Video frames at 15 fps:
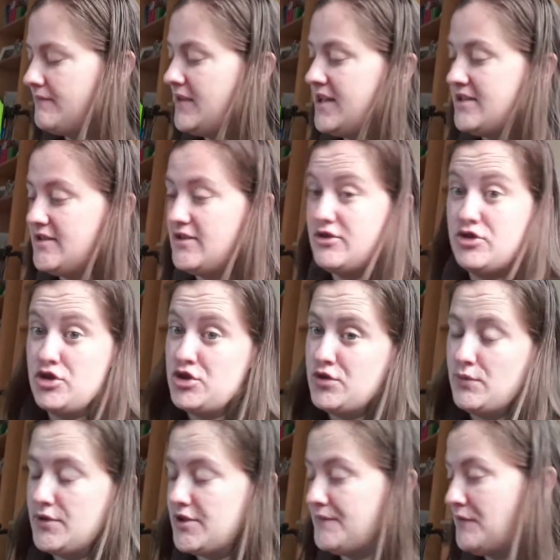these are just the
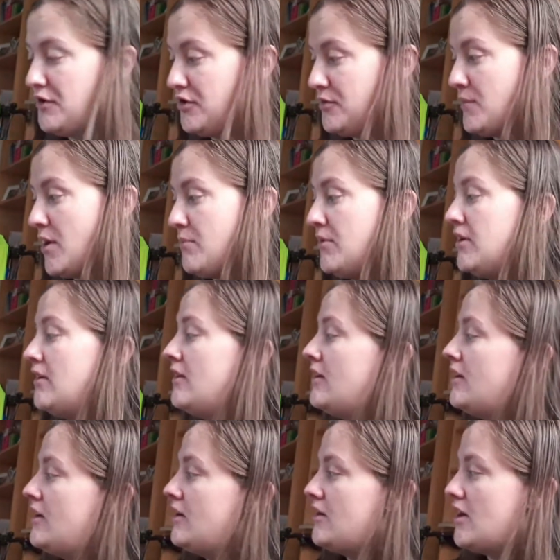ones I've got at the moment.
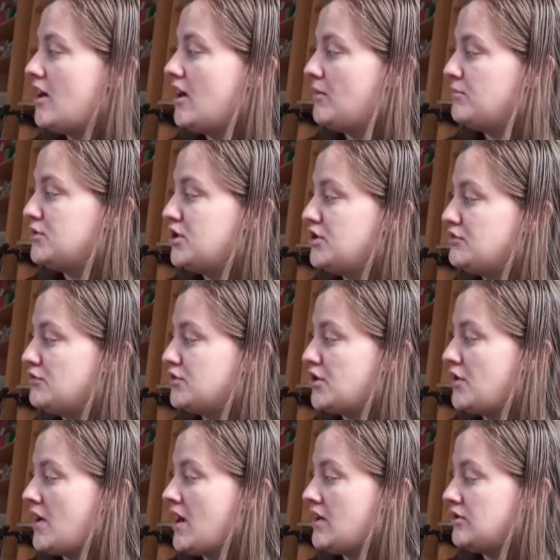She also
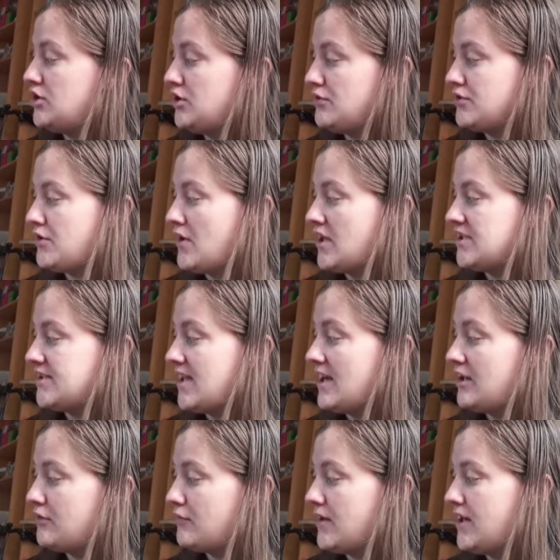has Zella
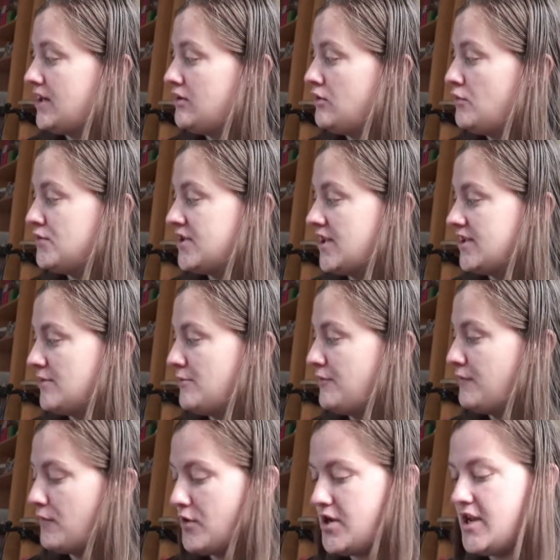Green, Who Says I'm a
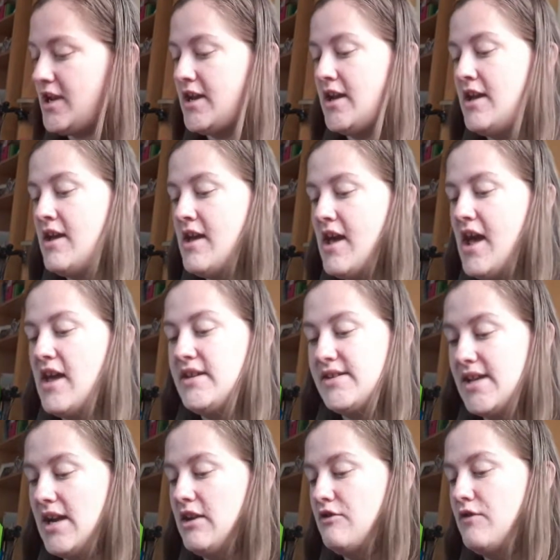Freak, and
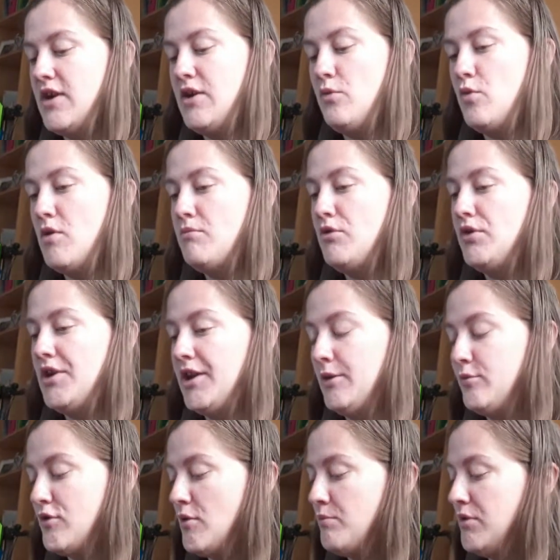Zella Green, One More Little
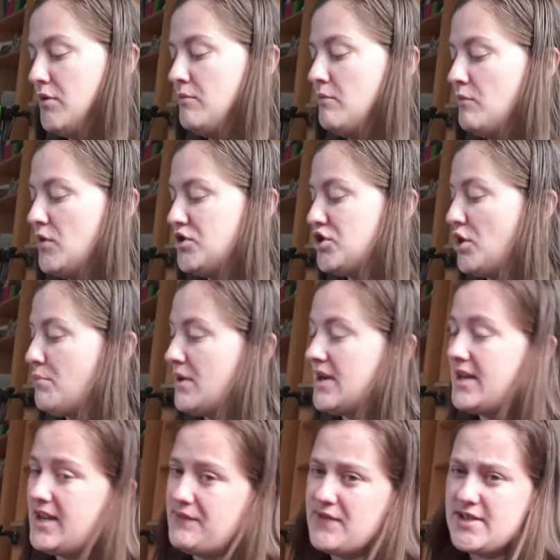Problem, which I
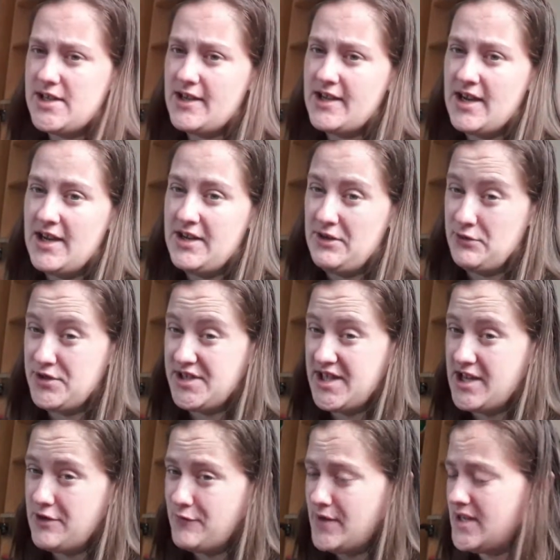believe is like a little
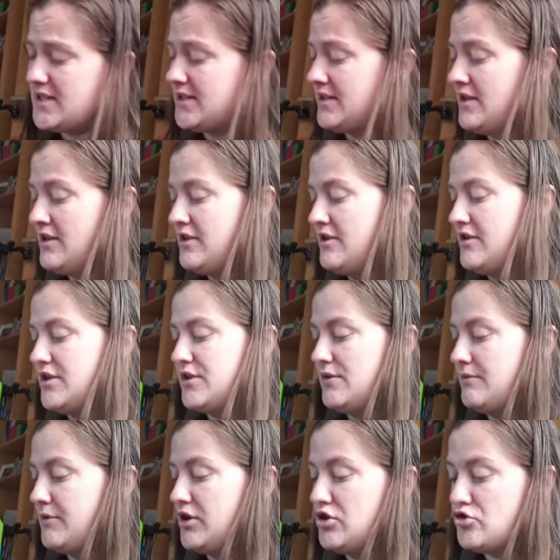series. So
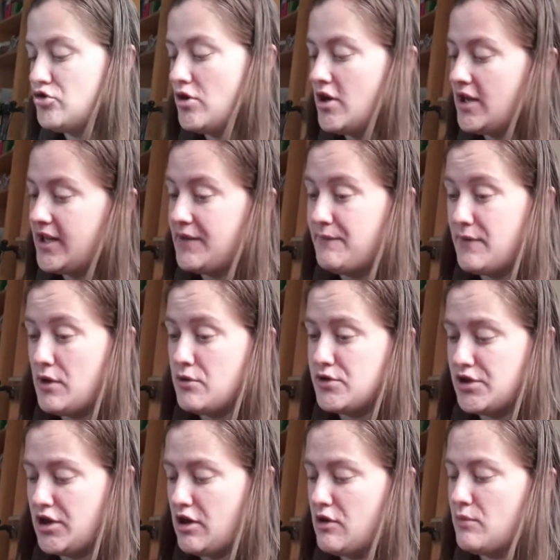I'm going to try and give those a
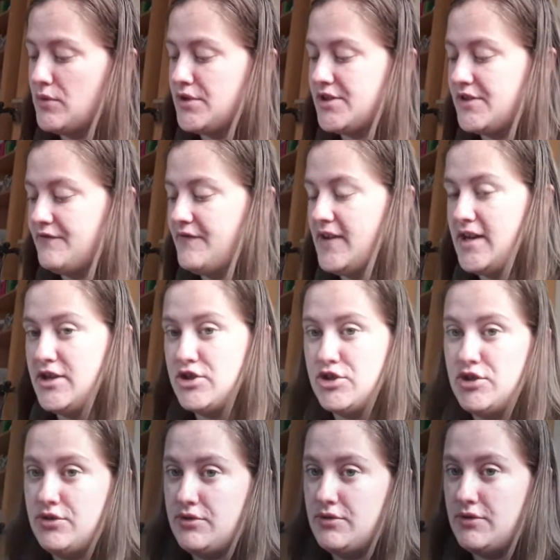go once I've
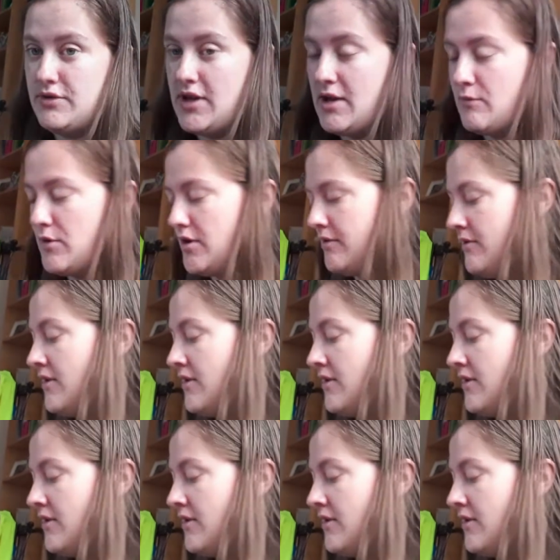finished that one.